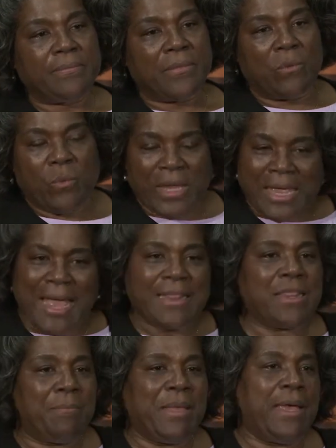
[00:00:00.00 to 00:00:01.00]
We
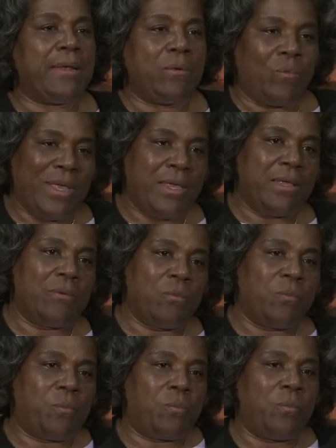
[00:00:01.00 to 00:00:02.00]
get them in, we,
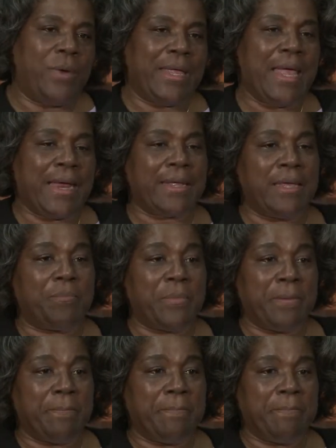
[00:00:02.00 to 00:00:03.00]
we can't keep
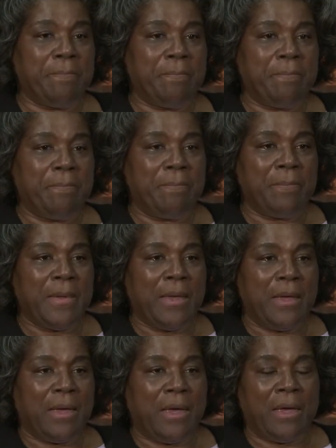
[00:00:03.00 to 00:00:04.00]
them.
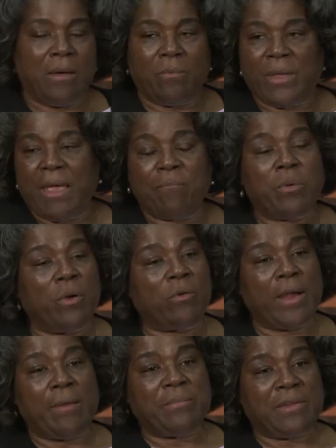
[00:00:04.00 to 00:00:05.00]
Uh, we have
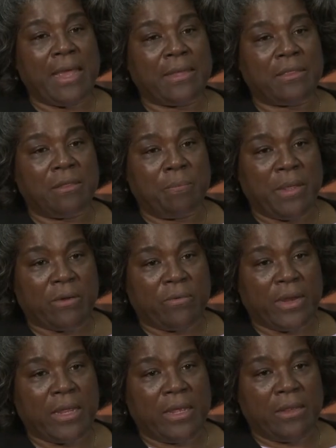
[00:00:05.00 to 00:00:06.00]
programs like the
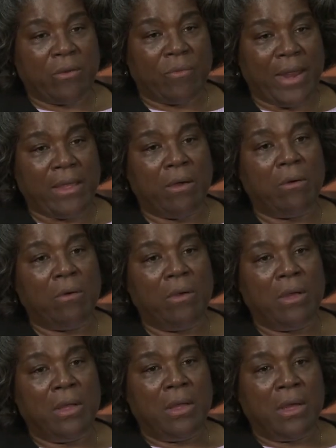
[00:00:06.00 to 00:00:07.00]
Pickering and the Rangel
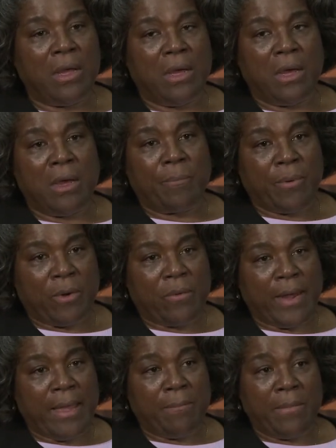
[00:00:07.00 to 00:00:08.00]
uh,
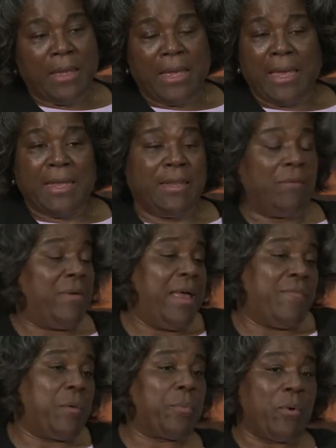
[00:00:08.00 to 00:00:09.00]
program. And then we
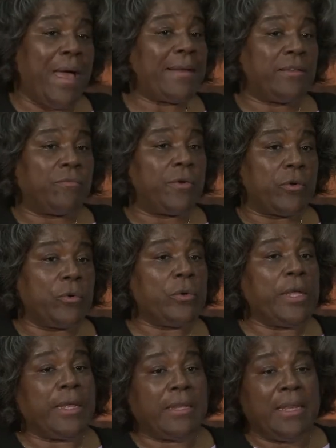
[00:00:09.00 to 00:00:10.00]
have the proactive
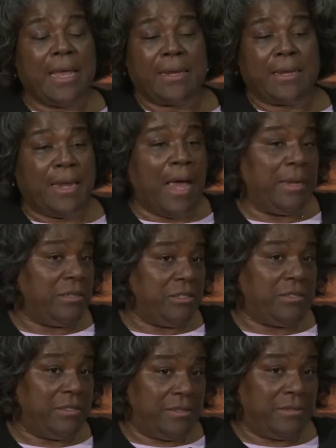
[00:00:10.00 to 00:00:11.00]
recruiting that not
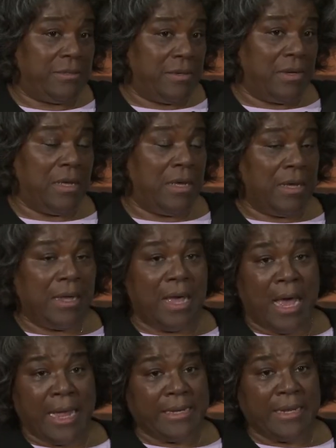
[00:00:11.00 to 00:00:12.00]
just uh,
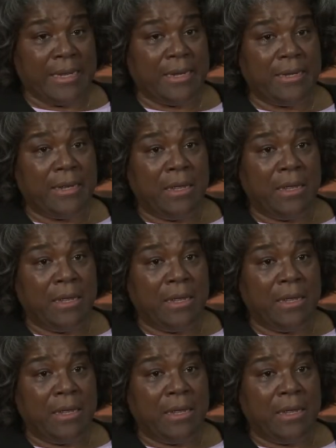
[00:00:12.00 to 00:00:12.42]
I did,